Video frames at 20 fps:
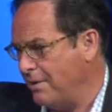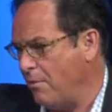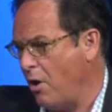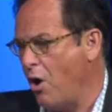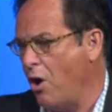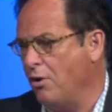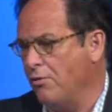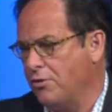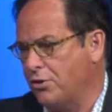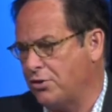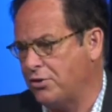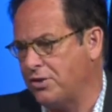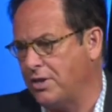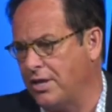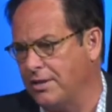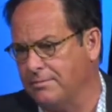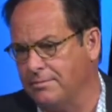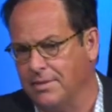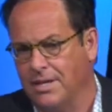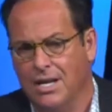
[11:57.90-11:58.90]
him, all of a
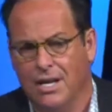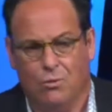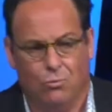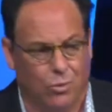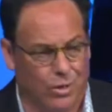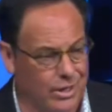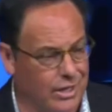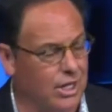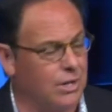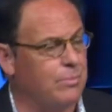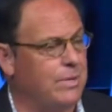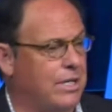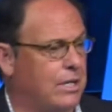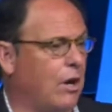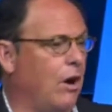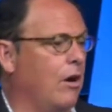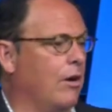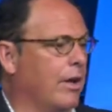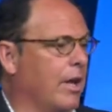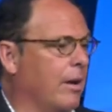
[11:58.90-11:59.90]
sudden we're going to be
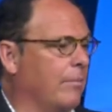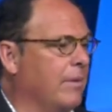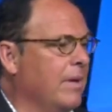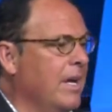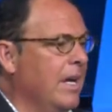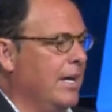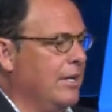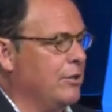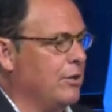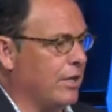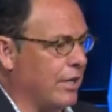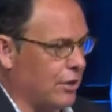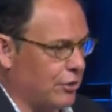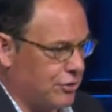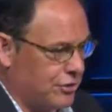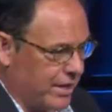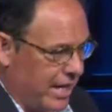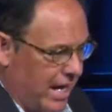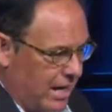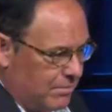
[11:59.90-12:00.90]
caught up and you're going to
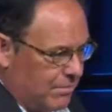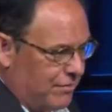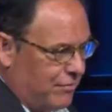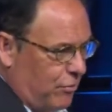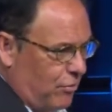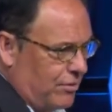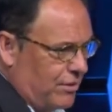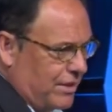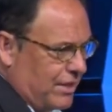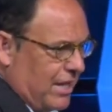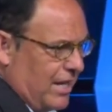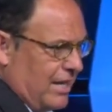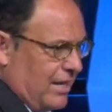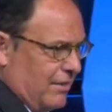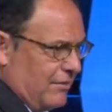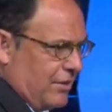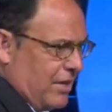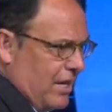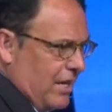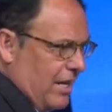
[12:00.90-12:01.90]
stand before the King
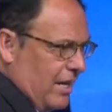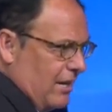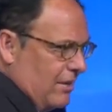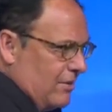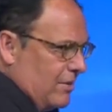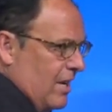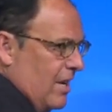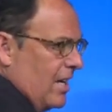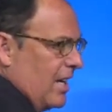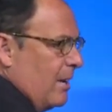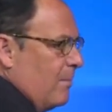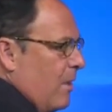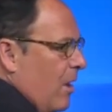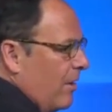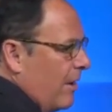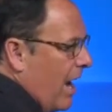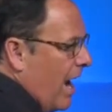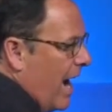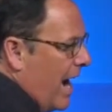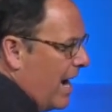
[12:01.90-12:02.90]
of Kings. Come
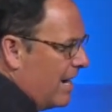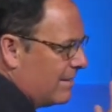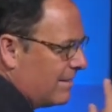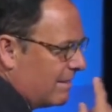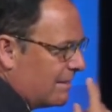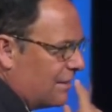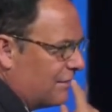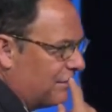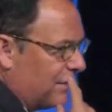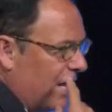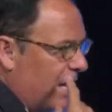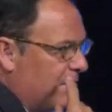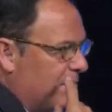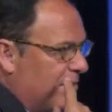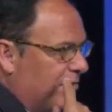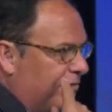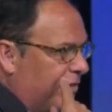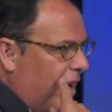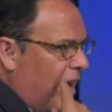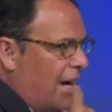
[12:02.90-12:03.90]
on, eyes as the flame
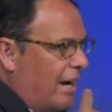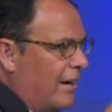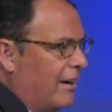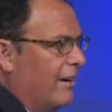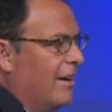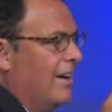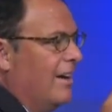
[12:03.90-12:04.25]
of fire,